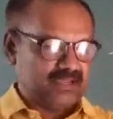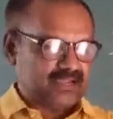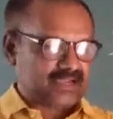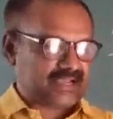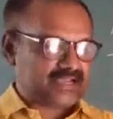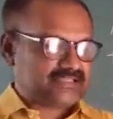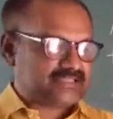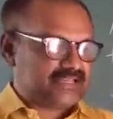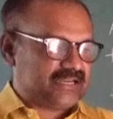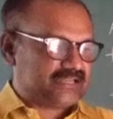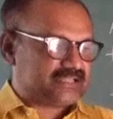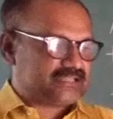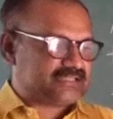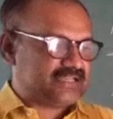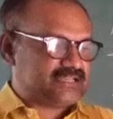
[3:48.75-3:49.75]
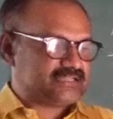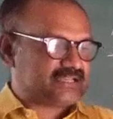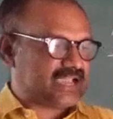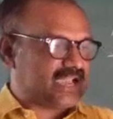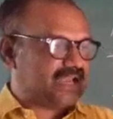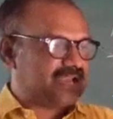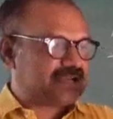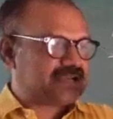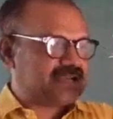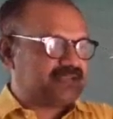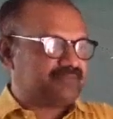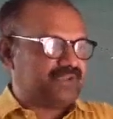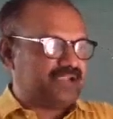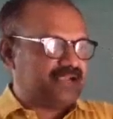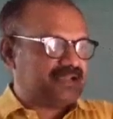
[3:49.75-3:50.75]
Consider this is electric
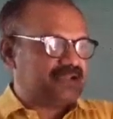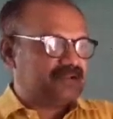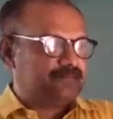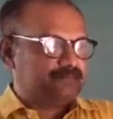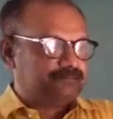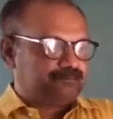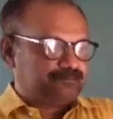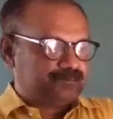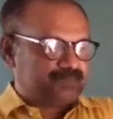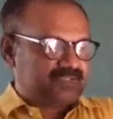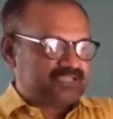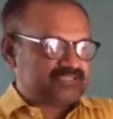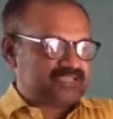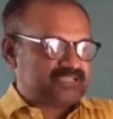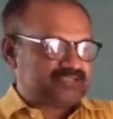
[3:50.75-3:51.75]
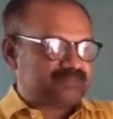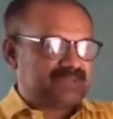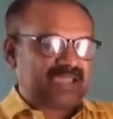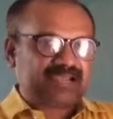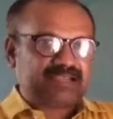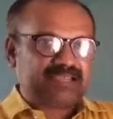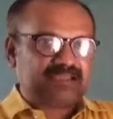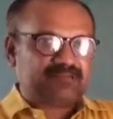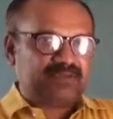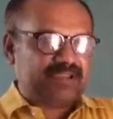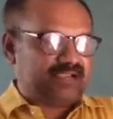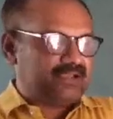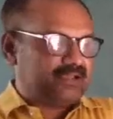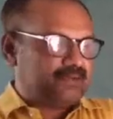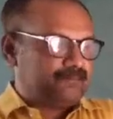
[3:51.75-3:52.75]
field, this is magnetic
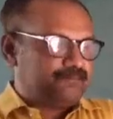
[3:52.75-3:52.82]
field.